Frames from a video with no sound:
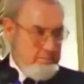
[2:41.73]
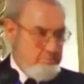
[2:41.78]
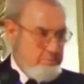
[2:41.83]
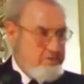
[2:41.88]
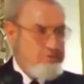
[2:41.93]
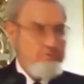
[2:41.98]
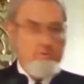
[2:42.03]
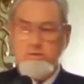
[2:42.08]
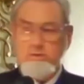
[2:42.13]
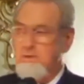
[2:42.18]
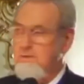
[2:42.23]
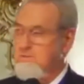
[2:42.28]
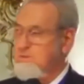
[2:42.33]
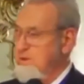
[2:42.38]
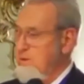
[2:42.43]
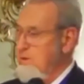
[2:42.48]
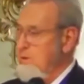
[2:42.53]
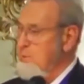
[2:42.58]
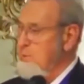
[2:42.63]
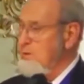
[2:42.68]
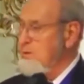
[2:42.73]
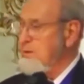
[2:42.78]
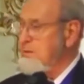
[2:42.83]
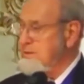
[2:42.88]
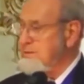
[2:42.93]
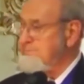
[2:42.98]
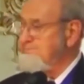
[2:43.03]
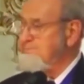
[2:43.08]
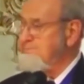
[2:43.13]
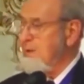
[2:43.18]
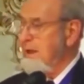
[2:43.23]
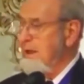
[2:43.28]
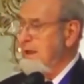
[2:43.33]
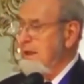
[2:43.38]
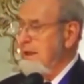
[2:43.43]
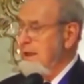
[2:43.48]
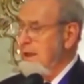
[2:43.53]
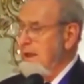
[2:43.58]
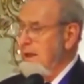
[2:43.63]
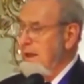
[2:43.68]
mistress of ceremonies.
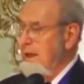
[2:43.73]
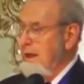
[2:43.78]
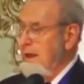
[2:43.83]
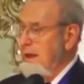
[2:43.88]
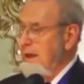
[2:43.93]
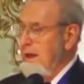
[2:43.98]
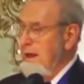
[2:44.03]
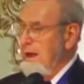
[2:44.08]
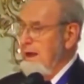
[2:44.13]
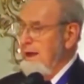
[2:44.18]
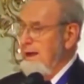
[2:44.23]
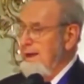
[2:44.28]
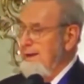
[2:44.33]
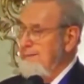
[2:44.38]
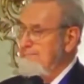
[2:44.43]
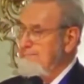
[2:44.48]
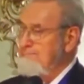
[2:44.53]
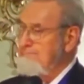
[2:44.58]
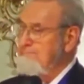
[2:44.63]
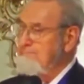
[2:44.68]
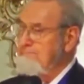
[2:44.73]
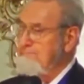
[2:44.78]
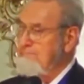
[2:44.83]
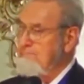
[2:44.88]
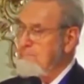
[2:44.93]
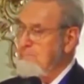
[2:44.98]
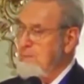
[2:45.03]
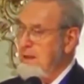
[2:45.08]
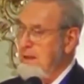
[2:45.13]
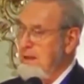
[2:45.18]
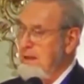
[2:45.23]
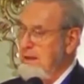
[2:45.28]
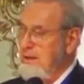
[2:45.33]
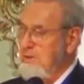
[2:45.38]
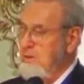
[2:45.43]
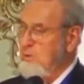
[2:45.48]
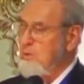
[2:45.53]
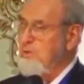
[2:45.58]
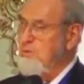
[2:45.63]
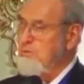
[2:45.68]

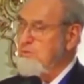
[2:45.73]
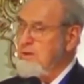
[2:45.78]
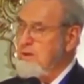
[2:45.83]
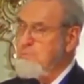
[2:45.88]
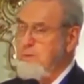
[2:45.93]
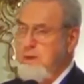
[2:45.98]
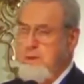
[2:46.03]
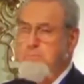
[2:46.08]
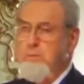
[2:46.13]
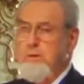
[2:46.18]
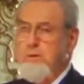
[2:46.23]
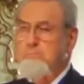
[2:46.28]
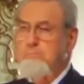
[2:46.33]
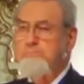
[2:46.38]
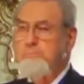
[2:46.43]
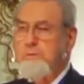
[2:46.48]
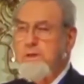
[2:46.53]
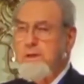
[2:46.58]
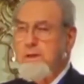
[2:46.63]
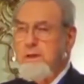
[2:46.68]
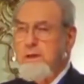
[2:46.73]
There were three people